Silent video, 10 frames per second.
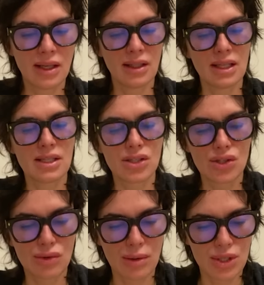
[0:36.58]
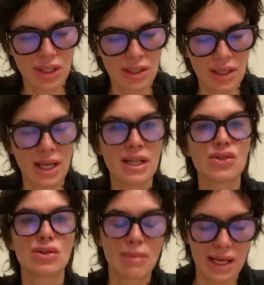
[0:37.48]
This disruption and its
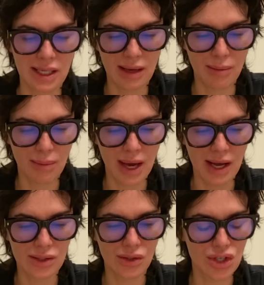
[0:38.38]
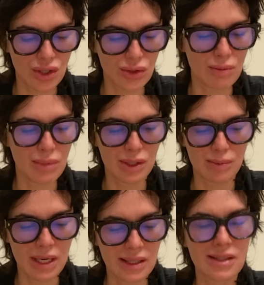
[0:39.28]
dramatic impact on children must
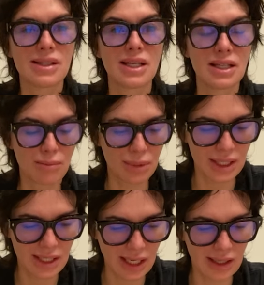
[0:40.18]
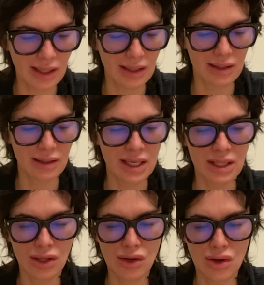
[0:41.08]
be considered in particular and in
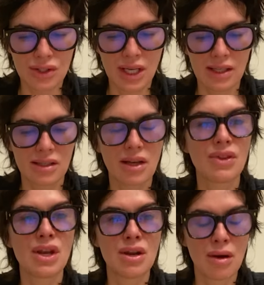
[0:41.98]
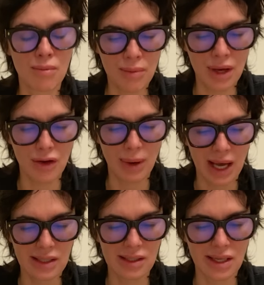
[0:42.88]
the context of the number of
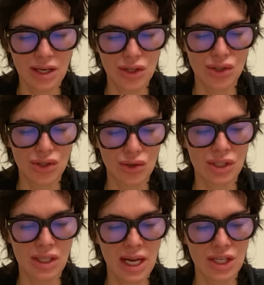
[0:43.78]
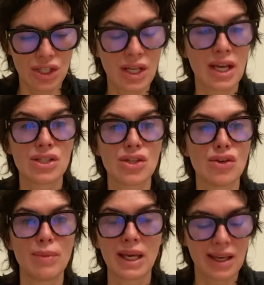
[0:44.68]
Palestinian students and educators
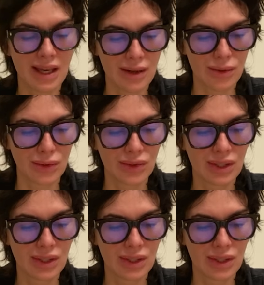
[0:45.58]
who've been killed